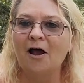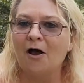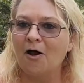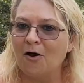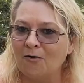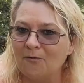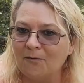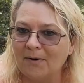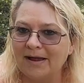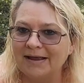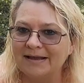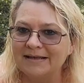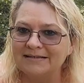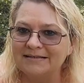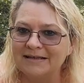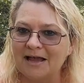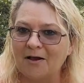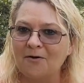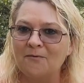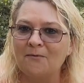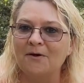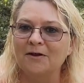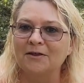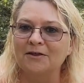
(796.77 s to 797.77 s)
always,
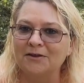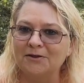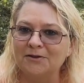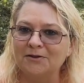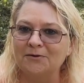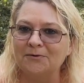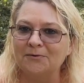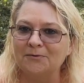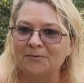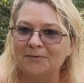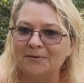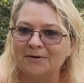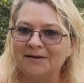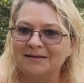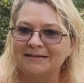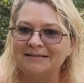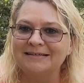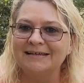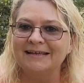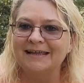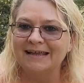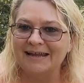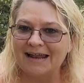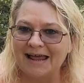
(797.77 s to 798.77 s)
I want you
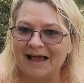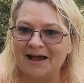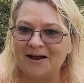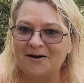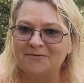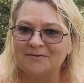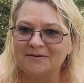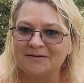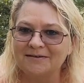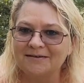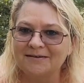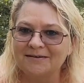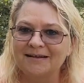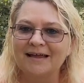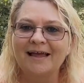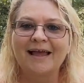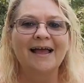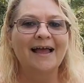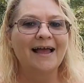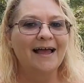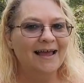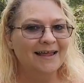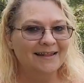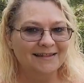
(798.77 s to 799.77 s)
to get out
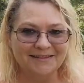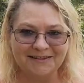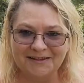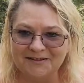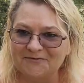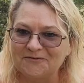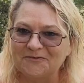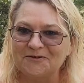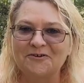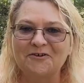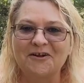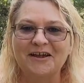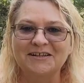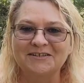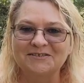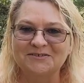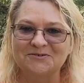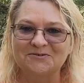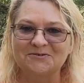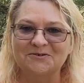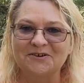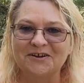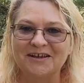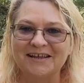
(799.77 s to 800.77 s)
and live a great
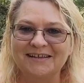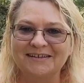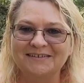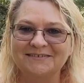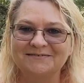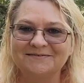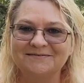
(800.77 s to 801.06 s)
story.